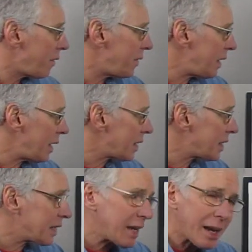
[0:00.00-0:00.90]
the
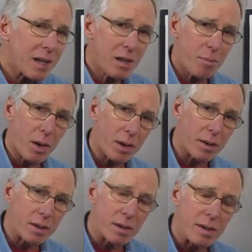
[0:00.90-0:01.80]
second
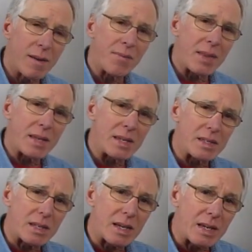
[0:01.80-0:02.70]
part that
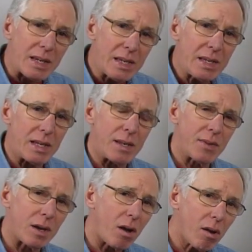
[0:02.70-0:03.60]
is key,
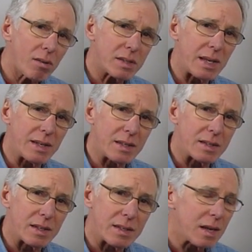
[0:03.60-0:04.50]
that all
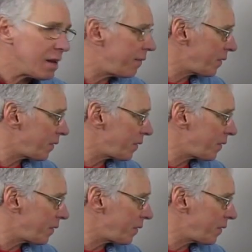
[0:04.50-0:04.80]
sentences